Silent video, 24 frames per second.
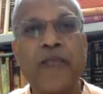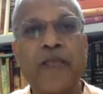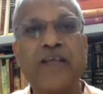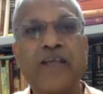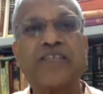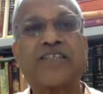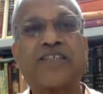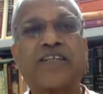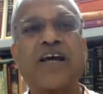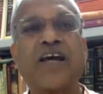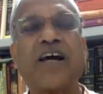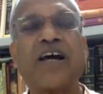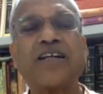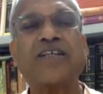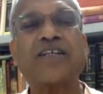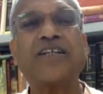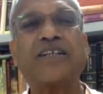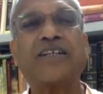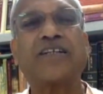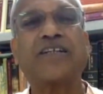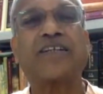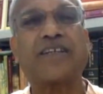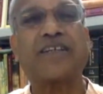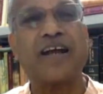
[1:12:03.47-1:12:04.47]
started
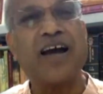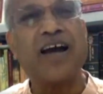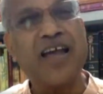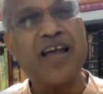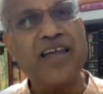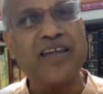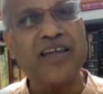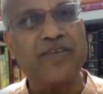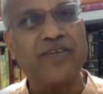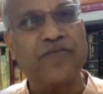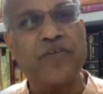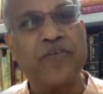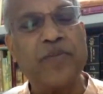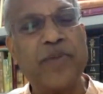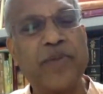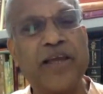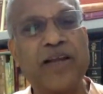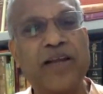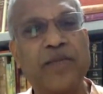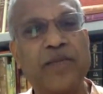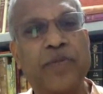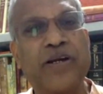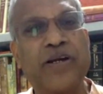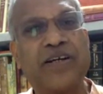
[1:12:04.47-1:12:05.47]
crying,
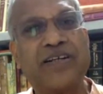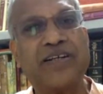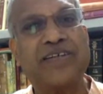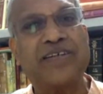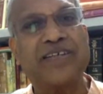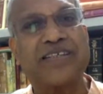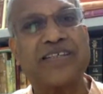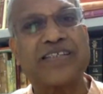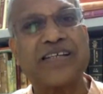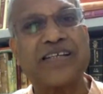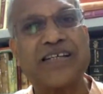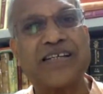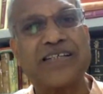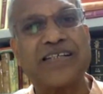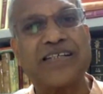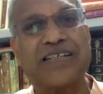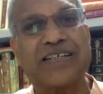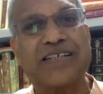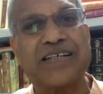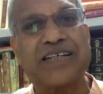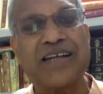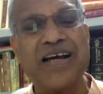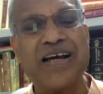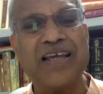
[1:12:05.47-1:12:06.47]
female bird started
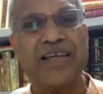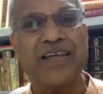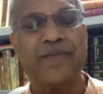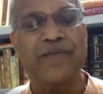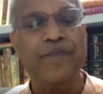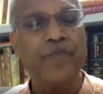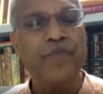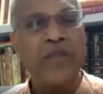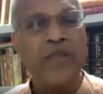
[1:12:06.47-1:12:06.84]
crying,